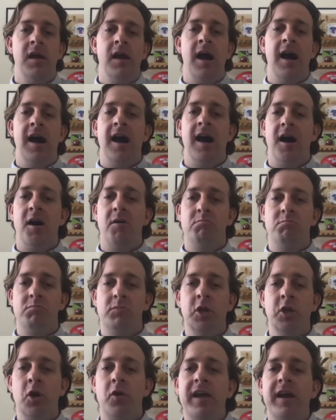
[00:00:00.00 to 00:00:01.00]

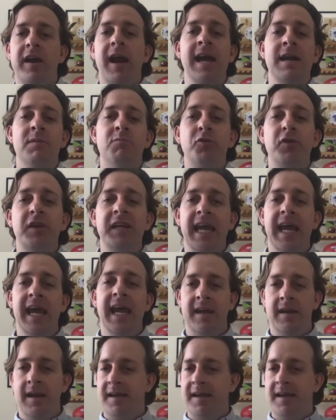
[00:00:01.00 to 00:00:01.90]
They're able to get